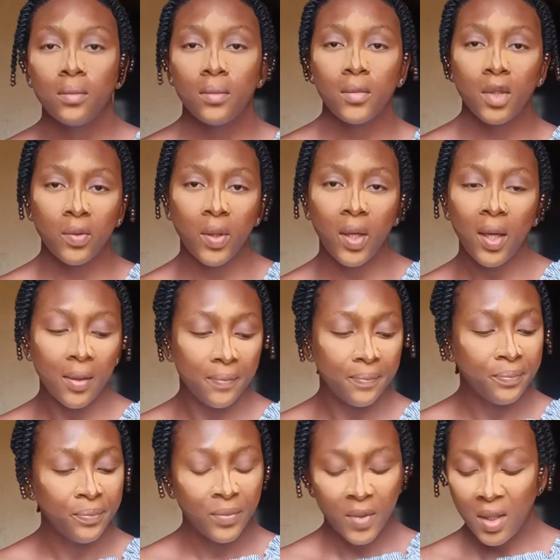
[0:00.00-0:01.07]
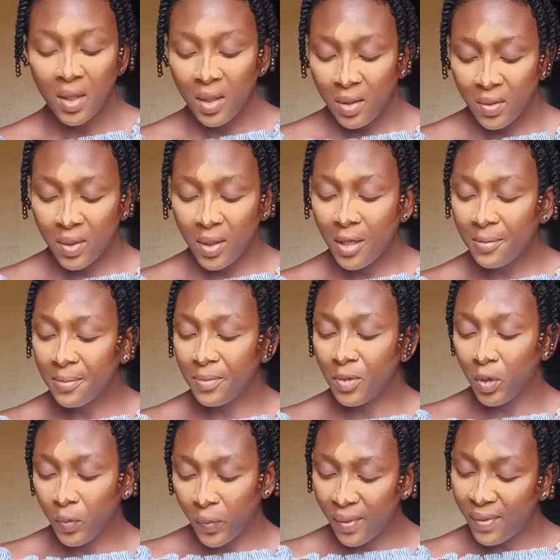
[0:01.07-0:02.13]
Okay. So now I'm done
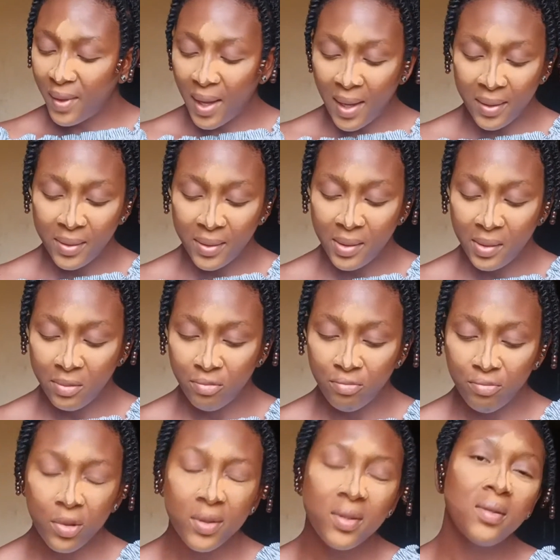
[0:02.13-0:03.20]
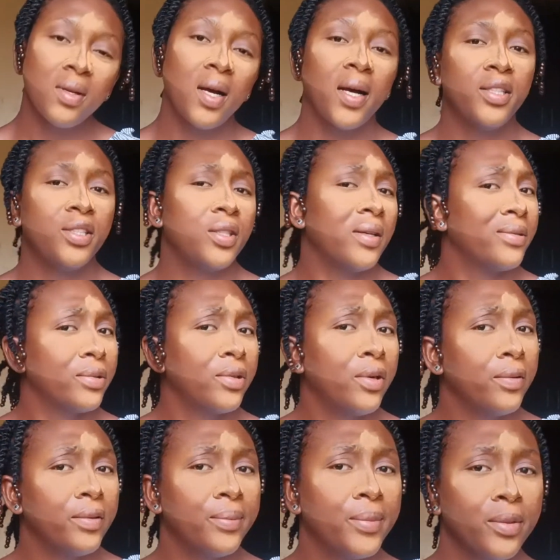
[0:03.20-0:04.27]
with that. What eyeshadow color
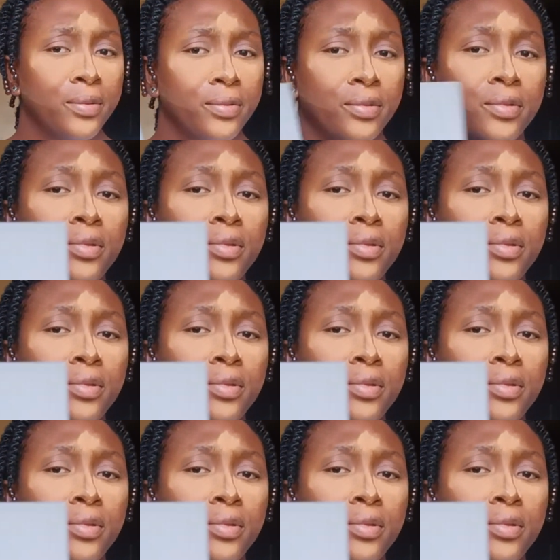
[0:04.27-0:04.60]
am I going to